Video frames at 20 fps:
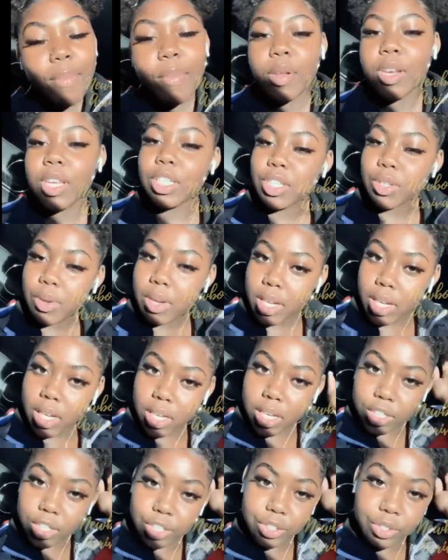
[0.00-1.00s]
I'm only doing
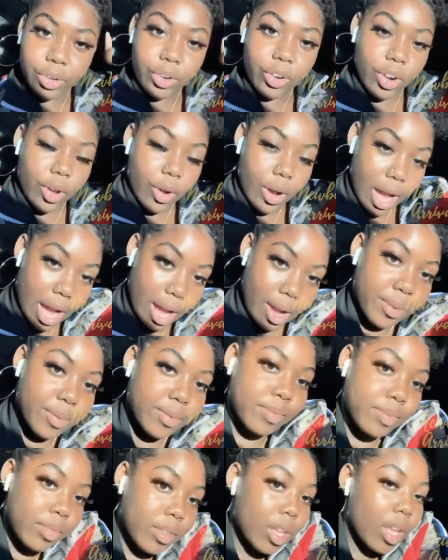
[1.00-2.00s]
it because you don't know how.